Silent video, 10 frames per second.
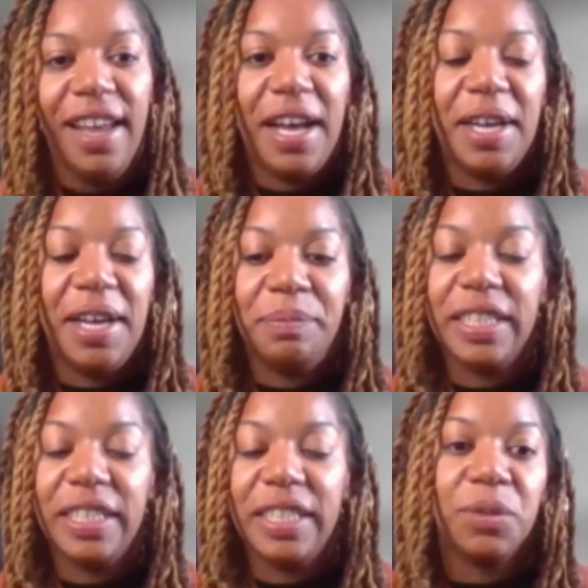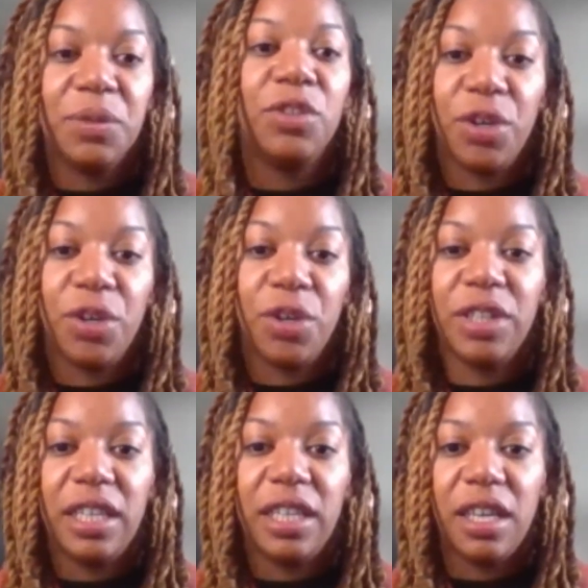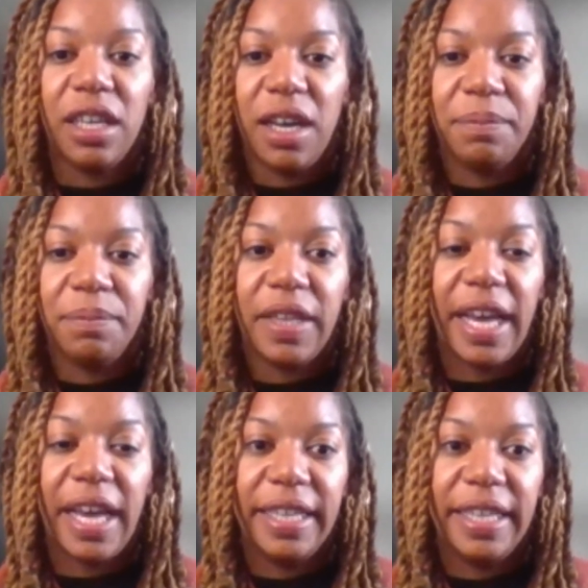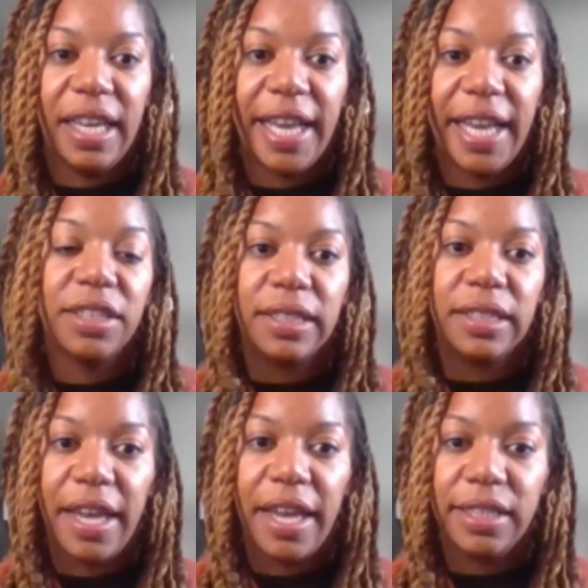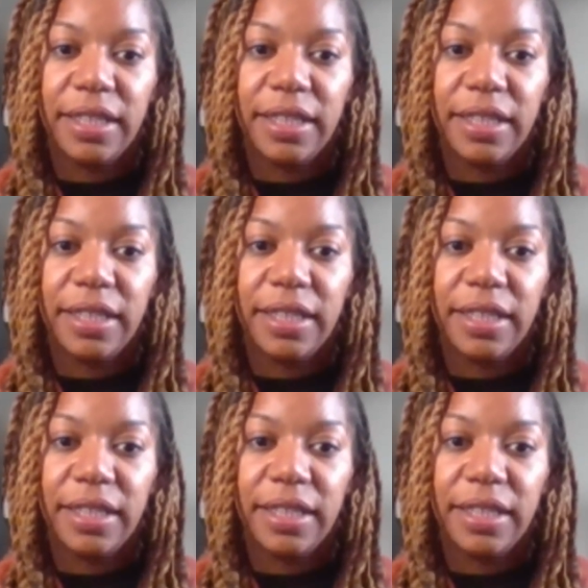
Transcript: Because it was shown in that exercise